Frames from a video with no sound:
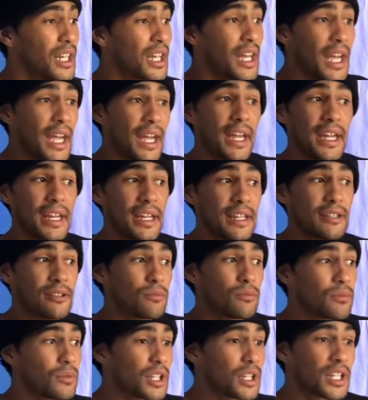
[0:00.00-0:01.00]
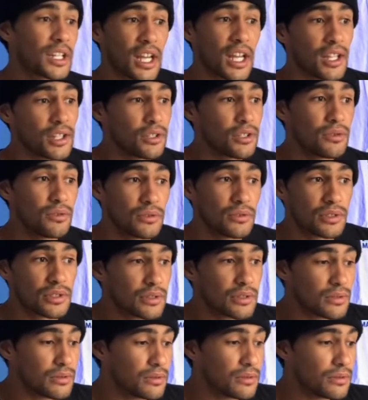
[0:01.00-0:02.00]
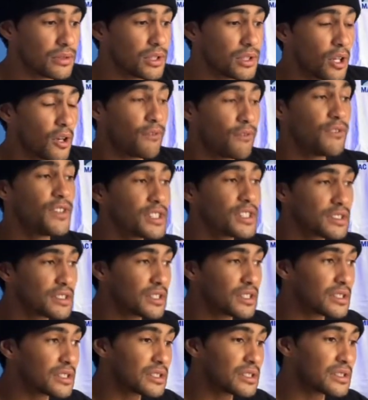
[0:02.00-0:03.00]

hey, what can I do to, you know, fix this?